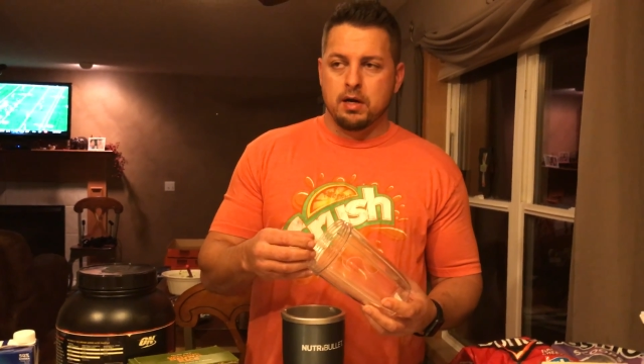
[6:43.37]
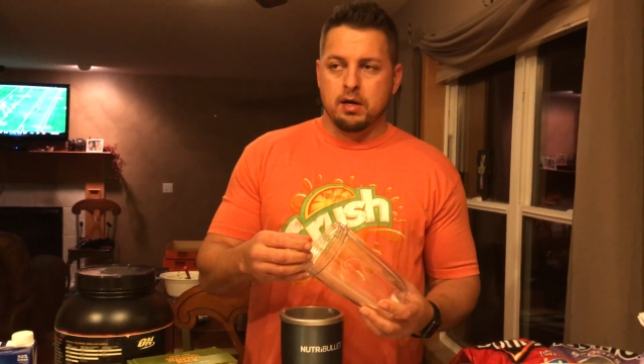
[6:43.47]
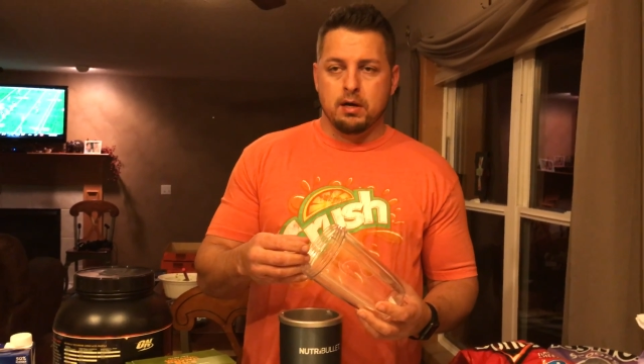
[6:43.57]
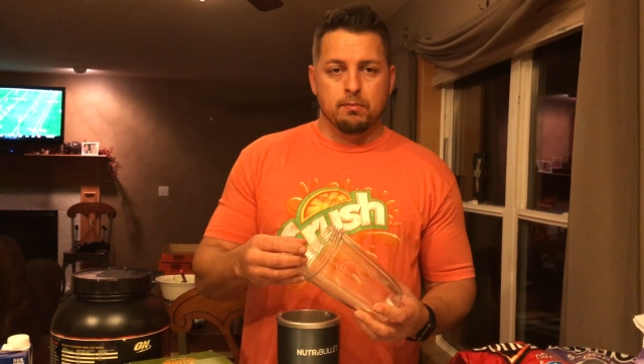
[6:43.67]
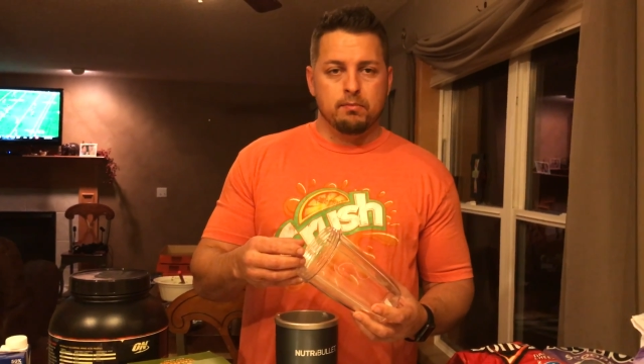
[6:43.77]

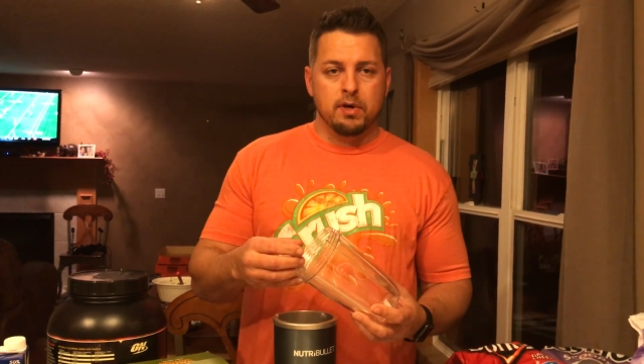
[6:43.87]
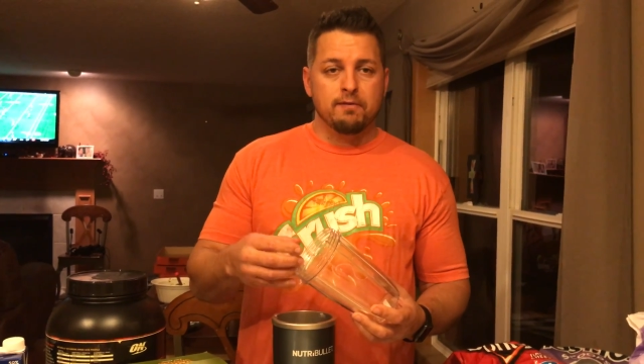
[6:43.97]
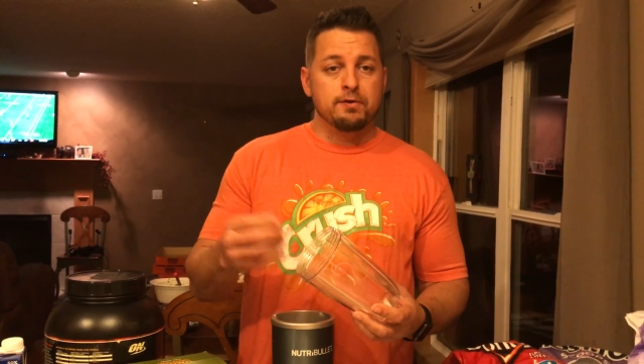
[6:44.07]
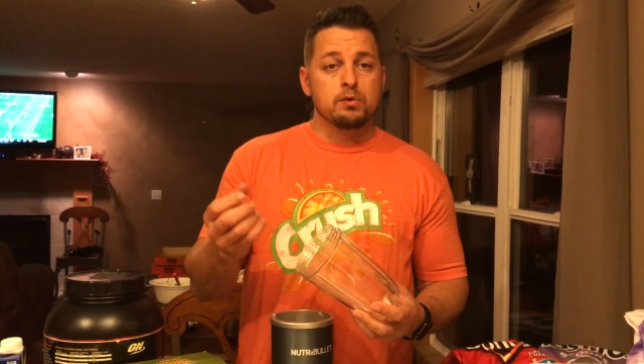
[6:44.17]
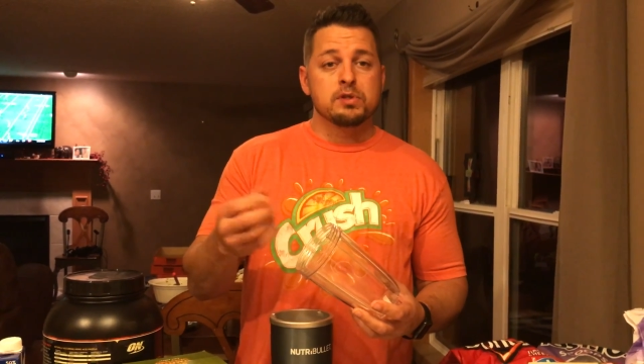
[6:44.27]

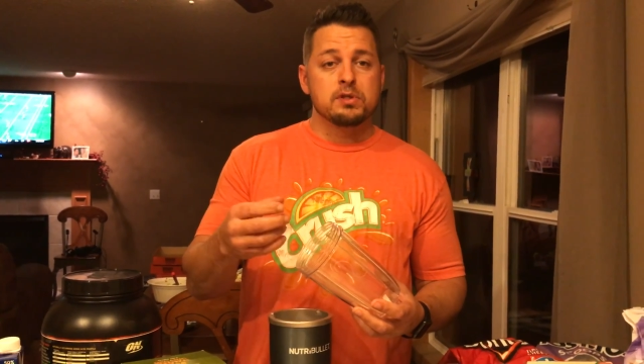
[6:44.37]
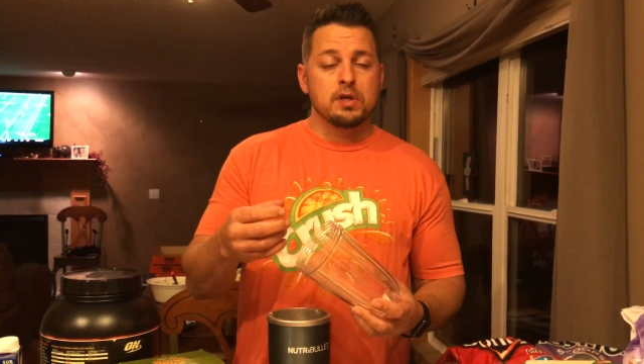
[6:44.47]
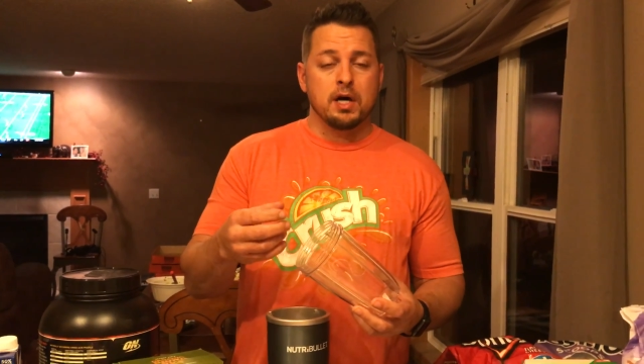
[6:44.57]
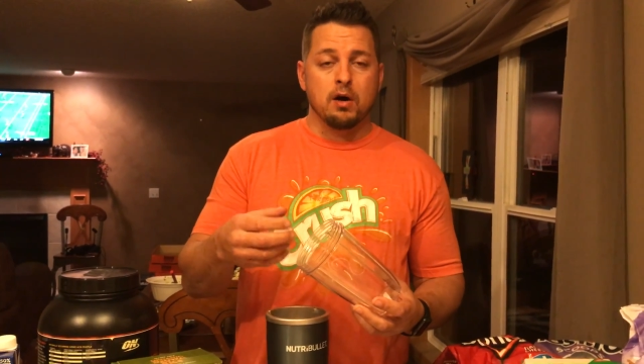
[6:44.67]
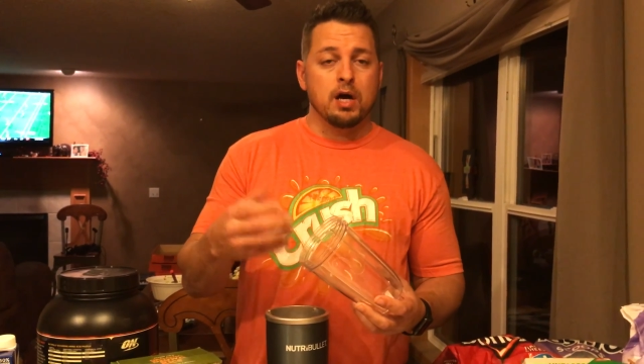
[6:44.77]

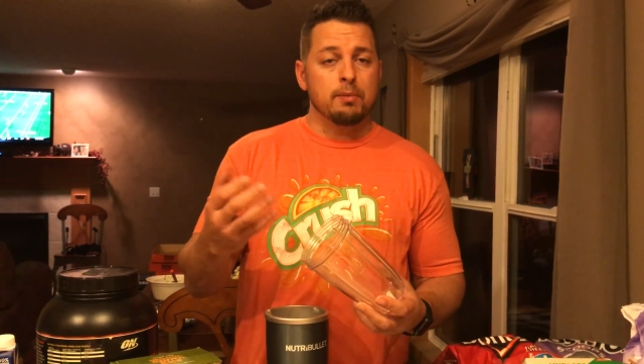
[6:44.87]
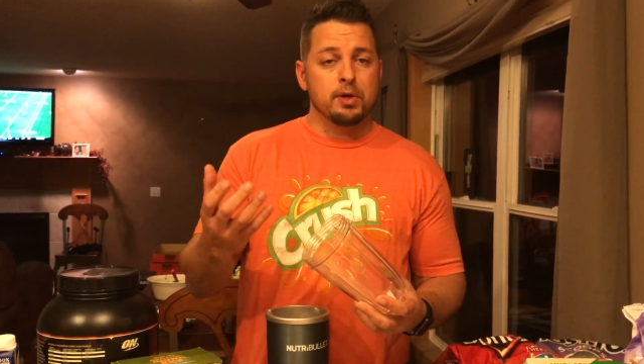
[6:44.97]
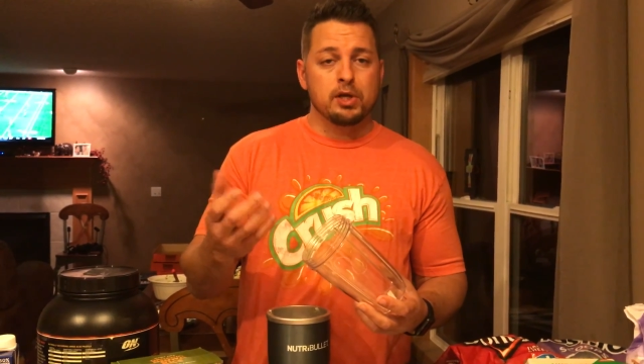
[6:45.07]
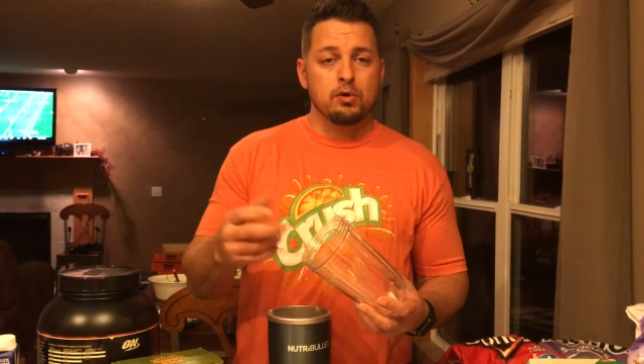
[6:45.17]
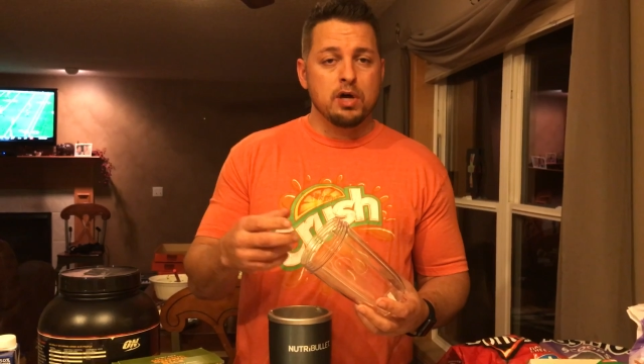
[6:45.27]
I'll cut up
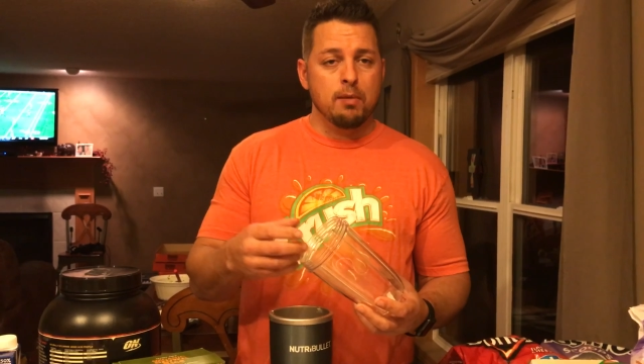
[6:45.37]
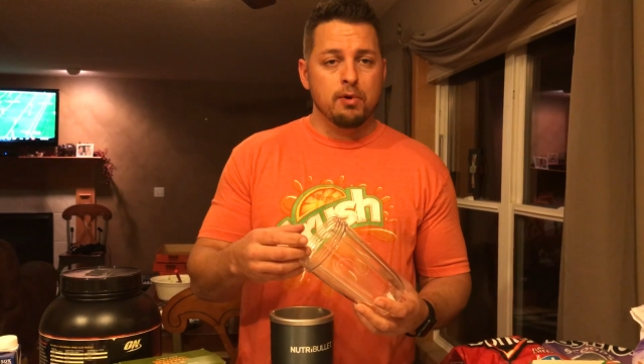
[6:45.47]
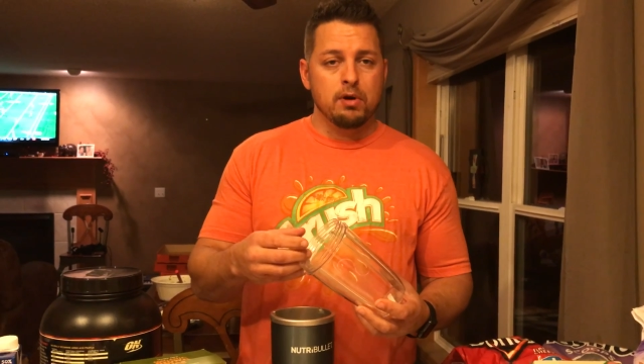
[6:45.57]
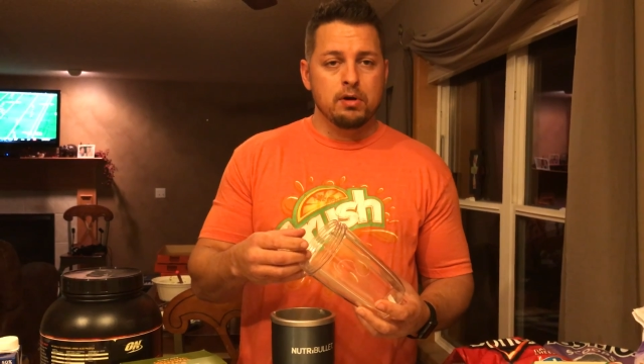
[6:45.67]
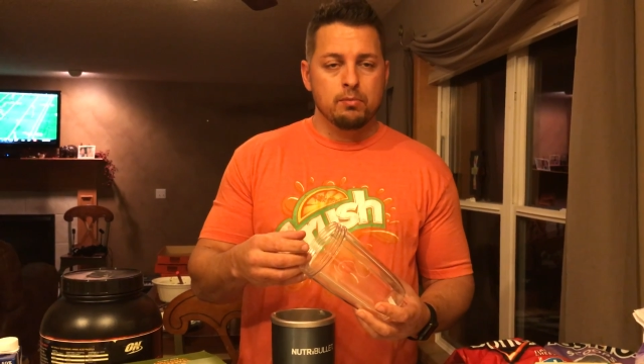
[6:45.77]
a
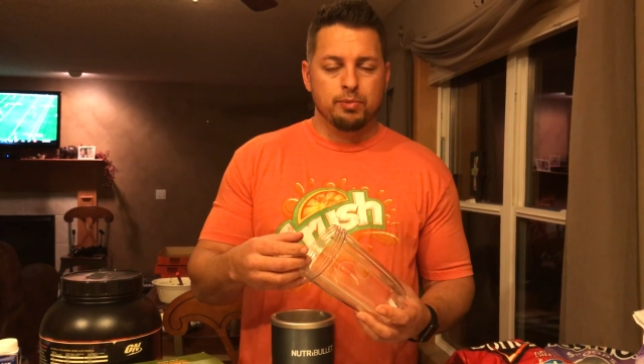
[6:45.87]
cucumber,